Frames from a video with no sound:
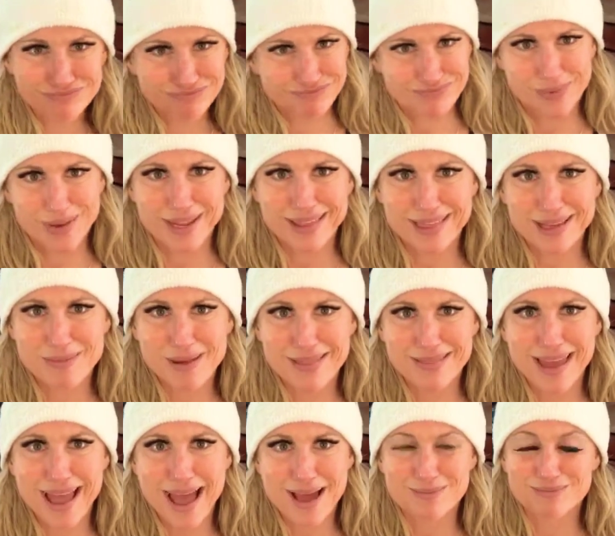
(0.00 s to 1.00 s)
What do you think about
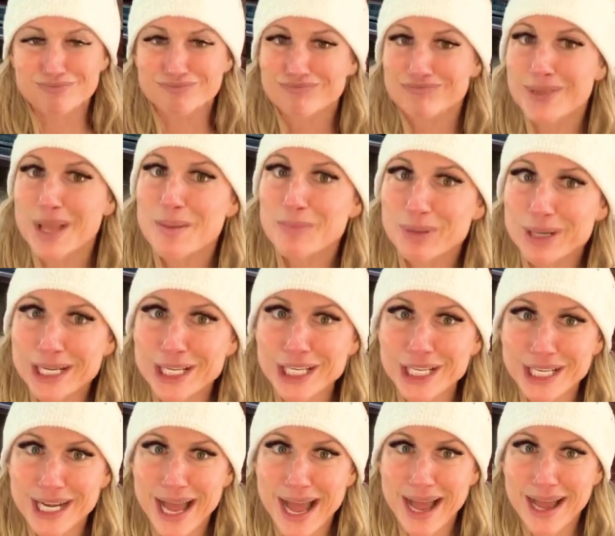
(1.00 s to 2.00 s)
that? Pretty good,
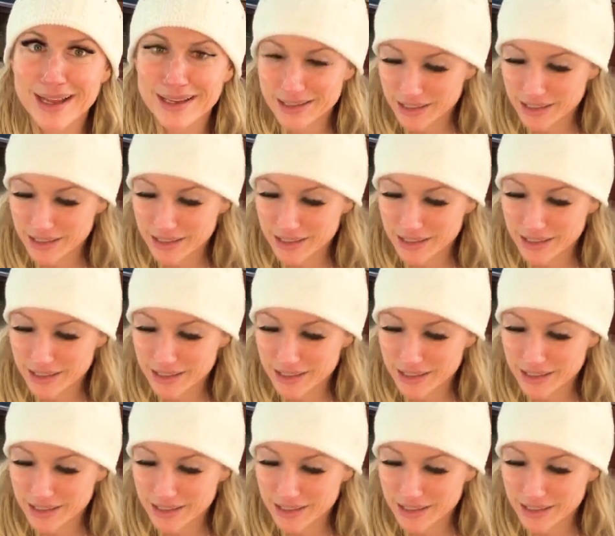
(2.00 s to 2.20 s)
huh?